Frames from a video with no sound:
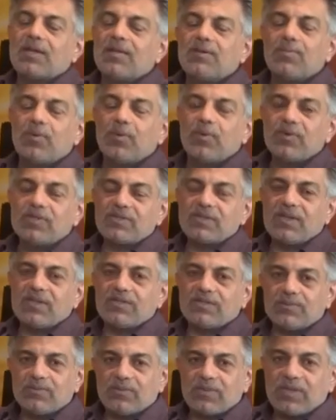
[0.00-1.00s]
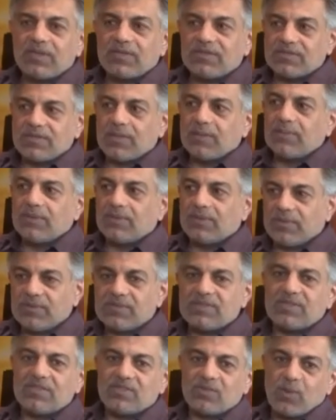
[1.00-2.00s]
Any bonus item you get double,
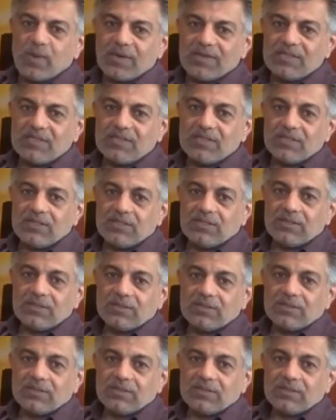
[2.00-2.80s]
which is 20.